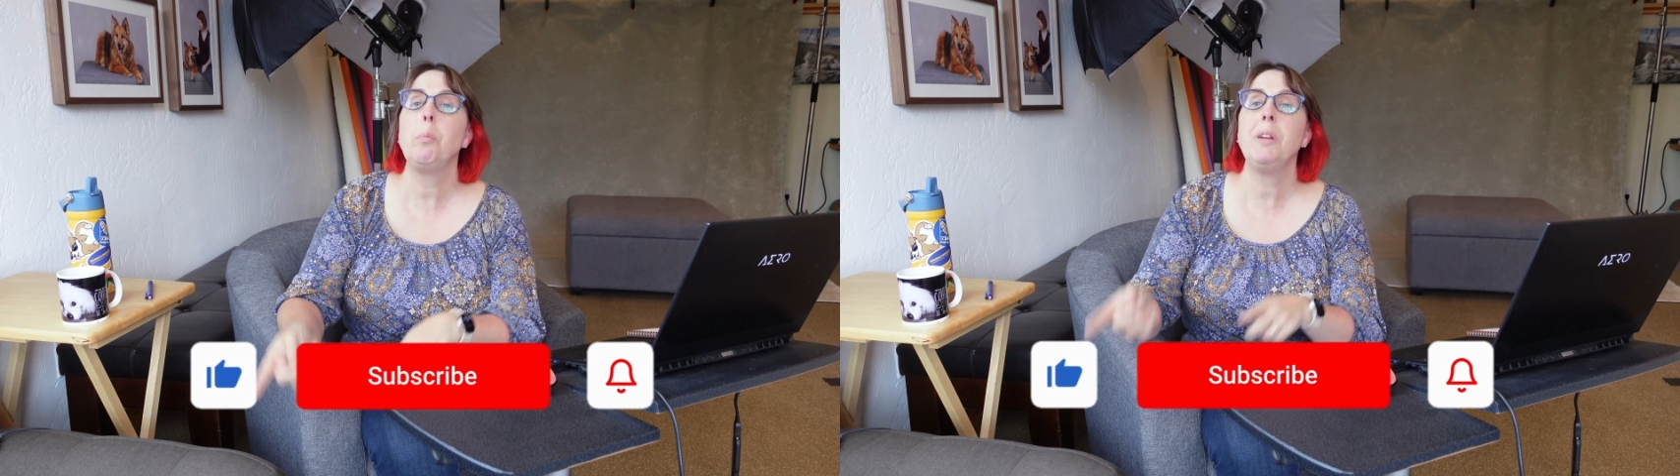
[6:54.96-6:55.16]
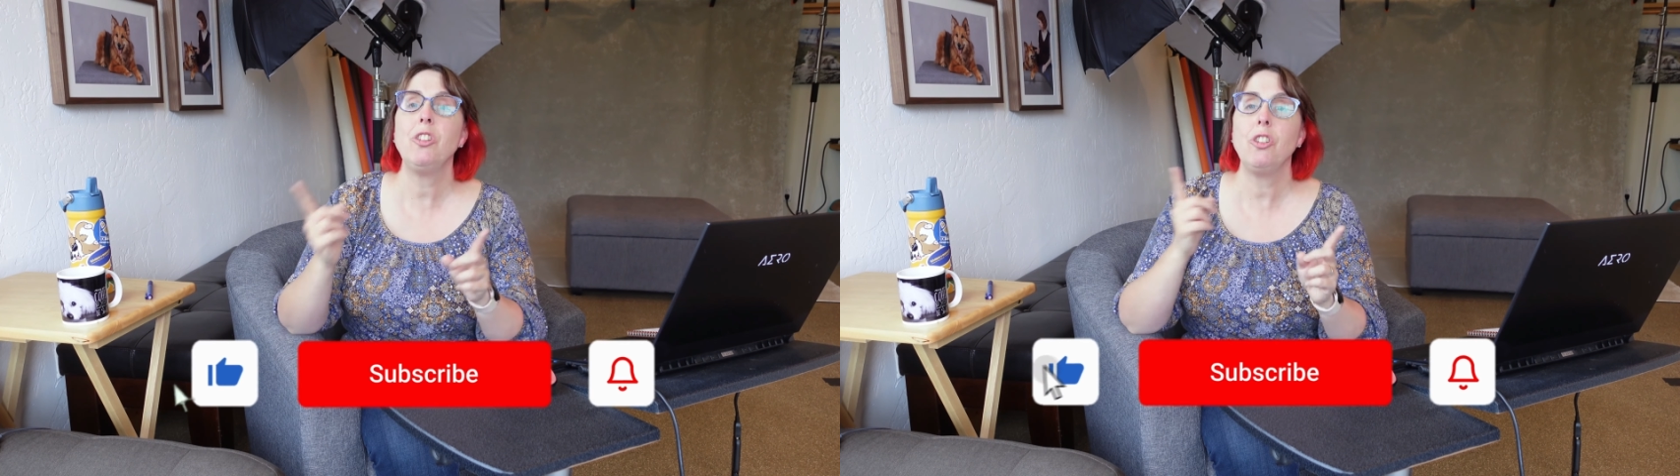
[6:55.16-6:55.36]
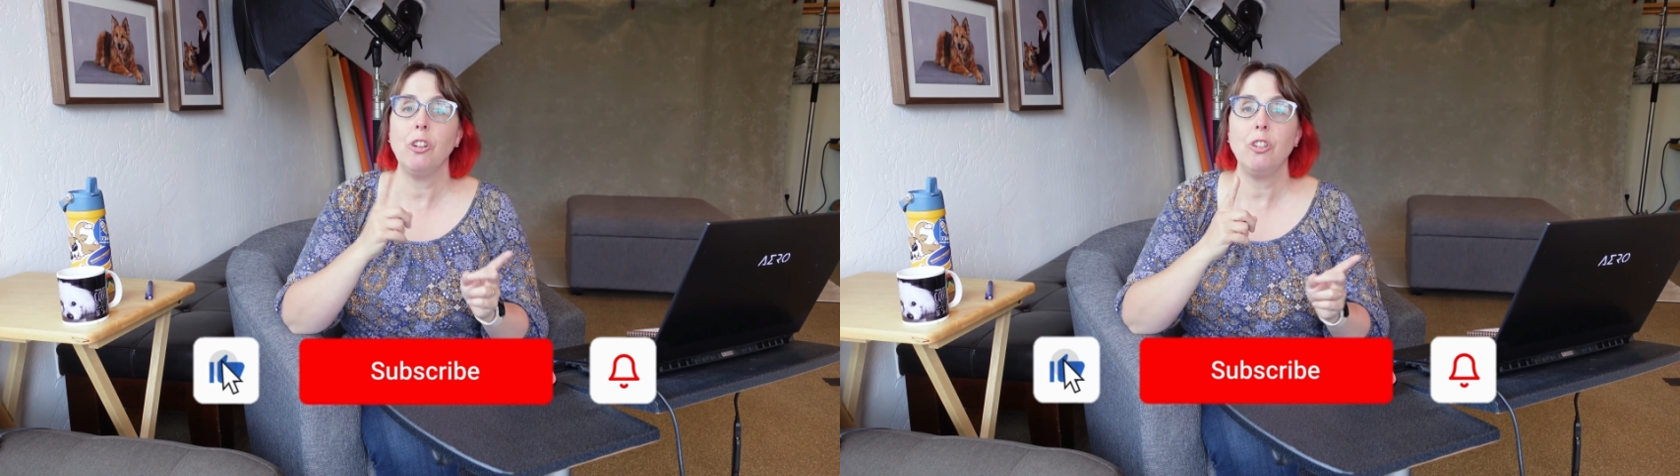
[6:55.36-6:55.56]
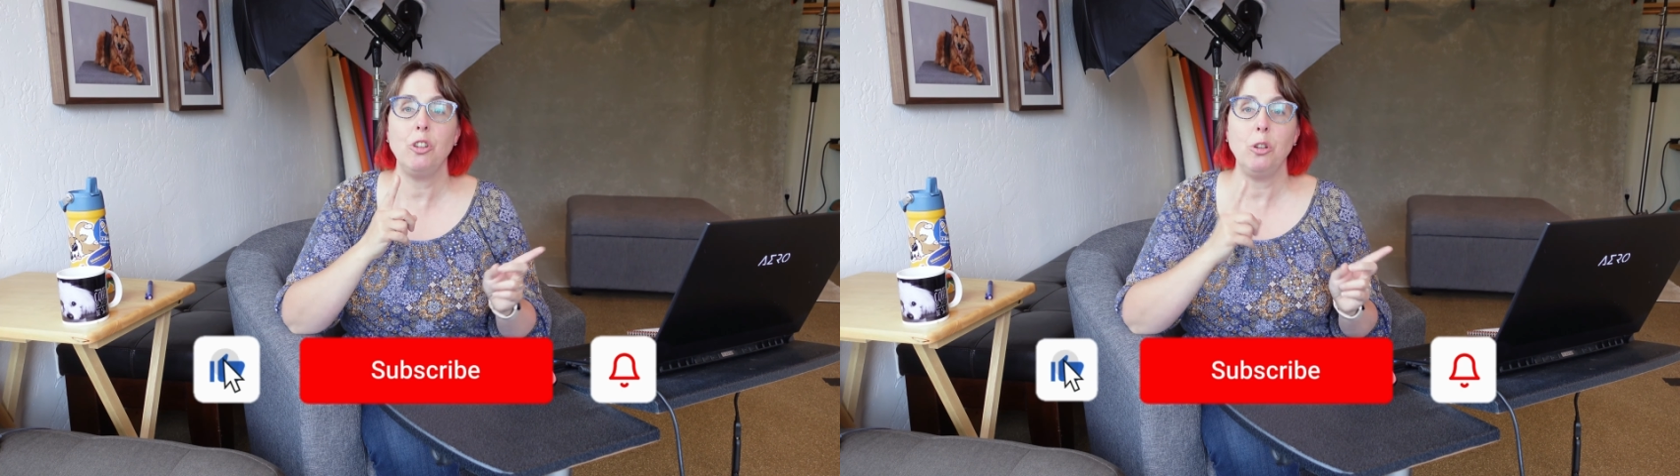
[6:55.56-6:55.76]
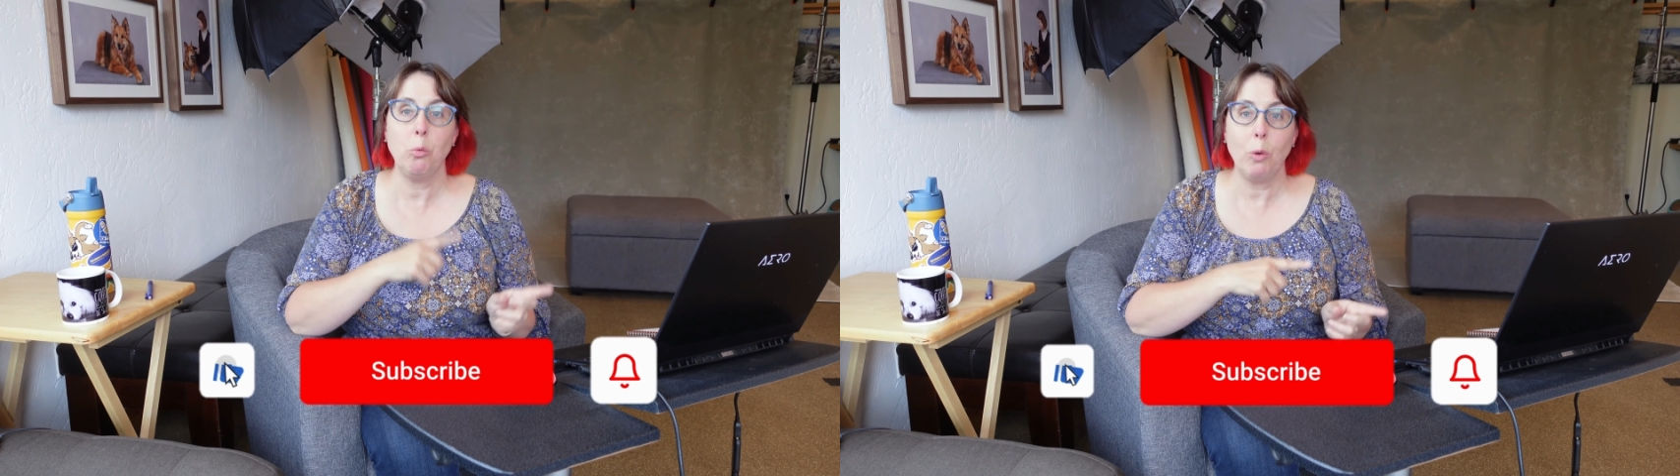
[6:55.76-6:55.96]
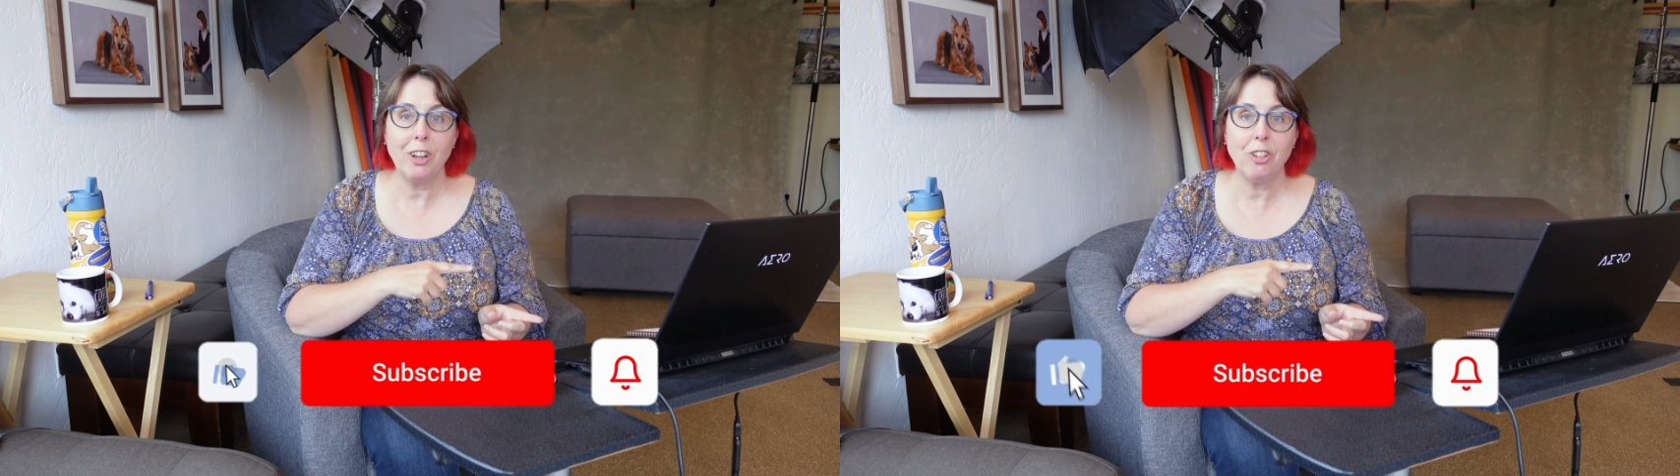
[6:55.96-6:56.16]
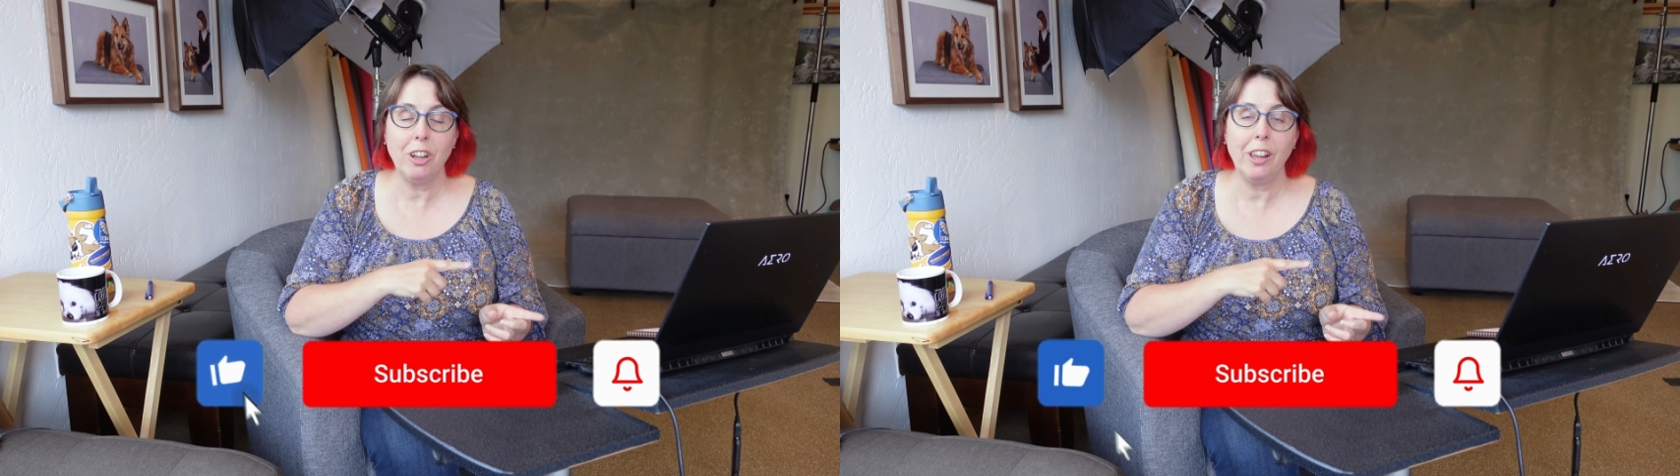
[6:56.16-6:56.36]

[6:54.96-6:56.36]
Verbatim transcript: be sure to watch it.